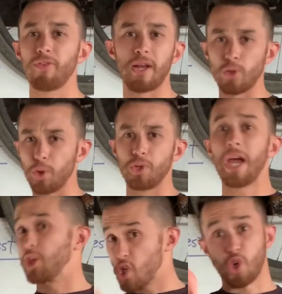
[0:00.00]
I told you, hey,
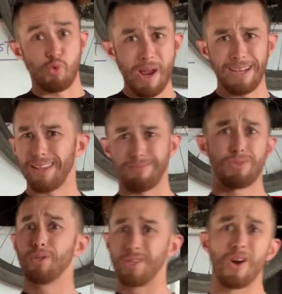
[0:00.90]
you're great, like,
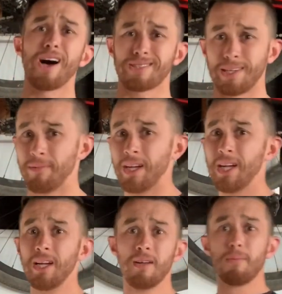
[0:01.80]
dude, you're awesome,
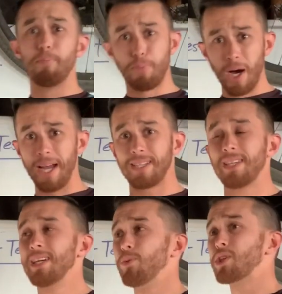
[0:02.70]
but
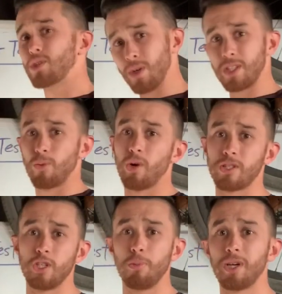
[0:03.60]
we still need some work
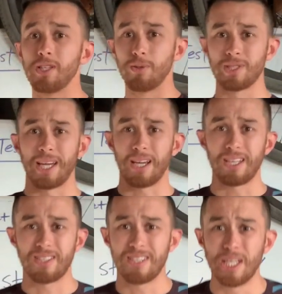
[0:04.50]
to do because it was
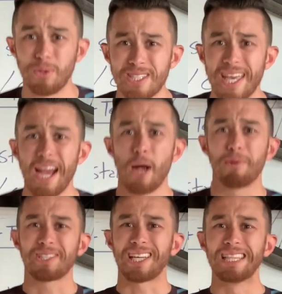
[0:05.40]
there, but it
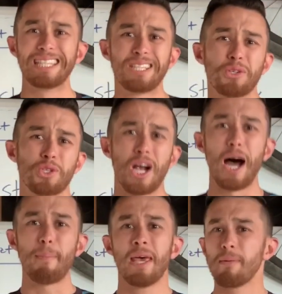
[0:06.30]
was like a little
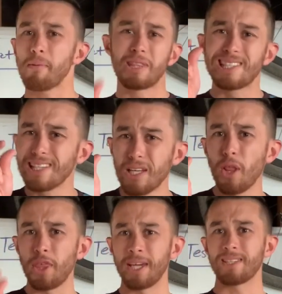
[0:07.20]
drop. Remember, these little
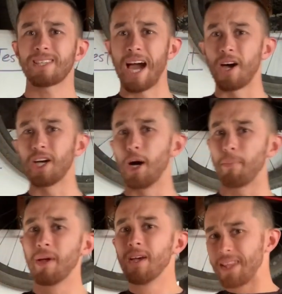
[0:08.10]
things count
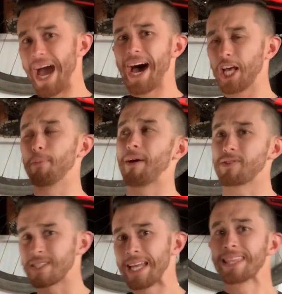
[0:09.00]
up. They add up
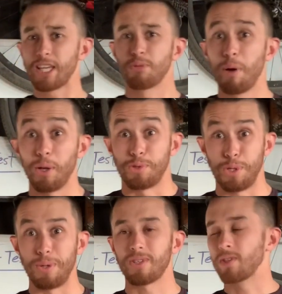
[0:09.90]
after 10,000 pedal
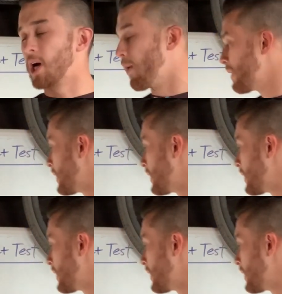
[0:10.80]
strokes. So